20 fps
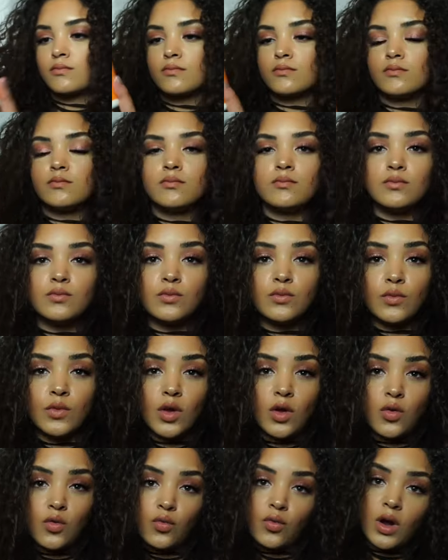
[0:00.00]
So then
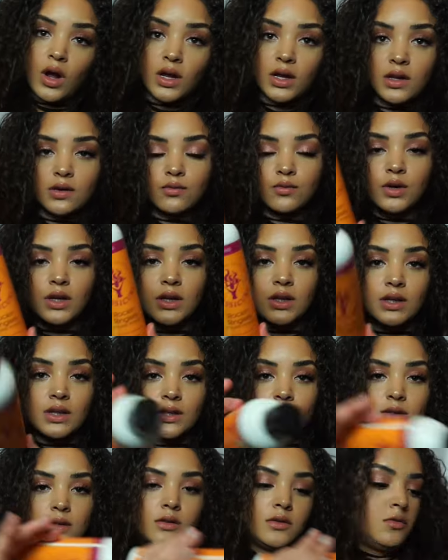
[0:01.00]
I'm going to take the
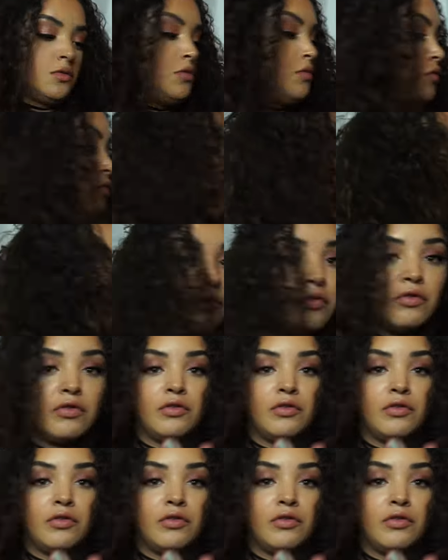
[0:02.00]
Rockin' Ringlets